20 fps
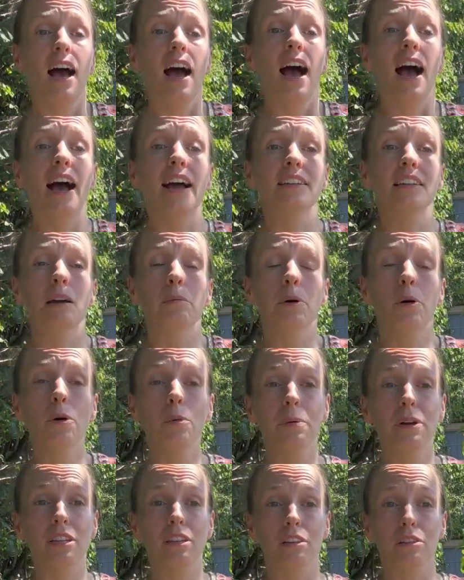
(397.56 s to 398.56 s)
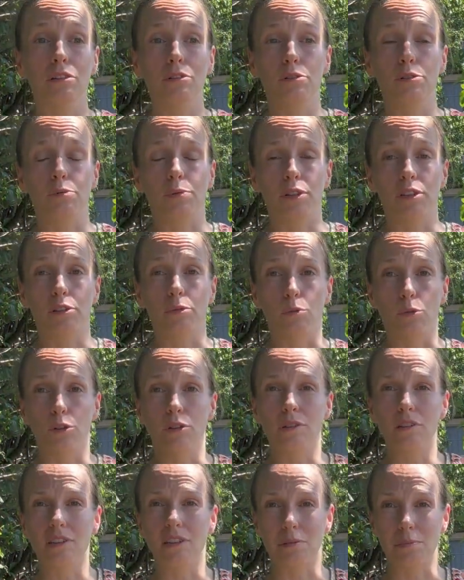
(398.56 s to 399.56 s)
and I'm hoping that those ones
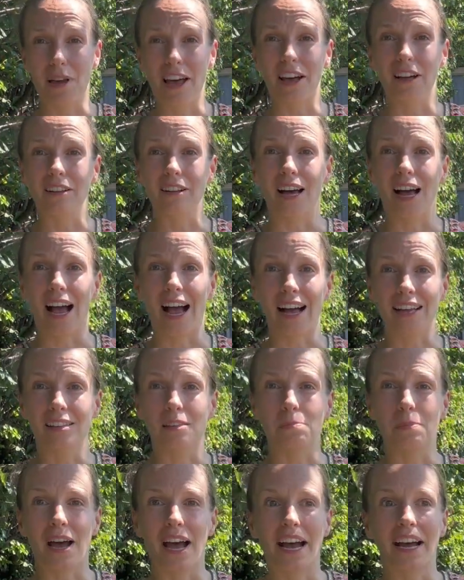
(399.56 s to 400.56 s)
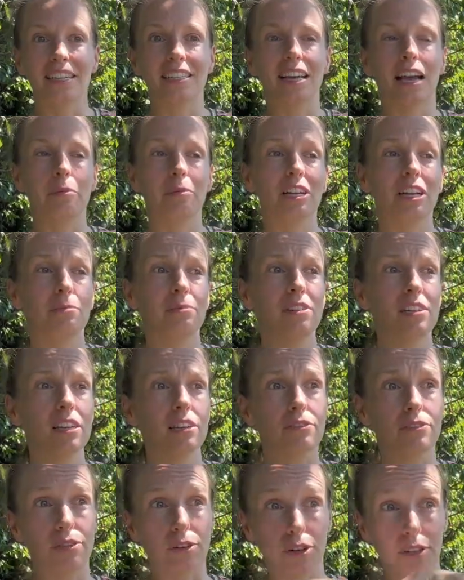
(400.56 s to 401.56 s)
won't smell as bad. I mean, I'm seeing
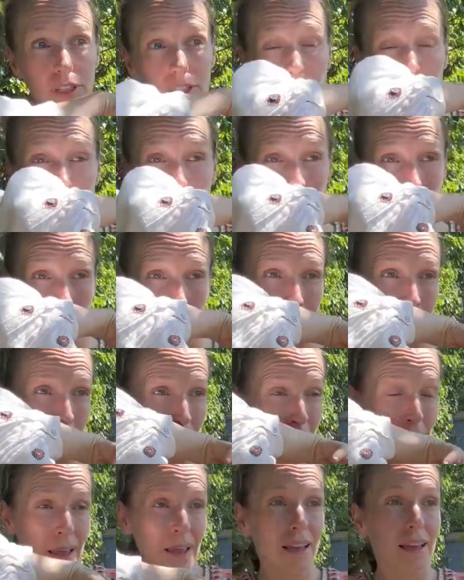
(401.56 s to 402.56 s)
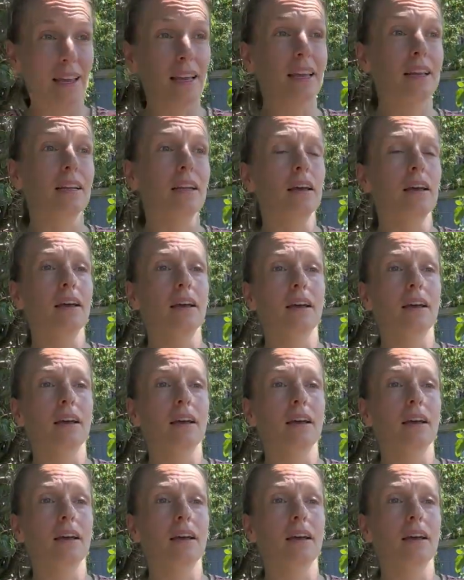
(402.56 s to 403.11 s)
florists use them in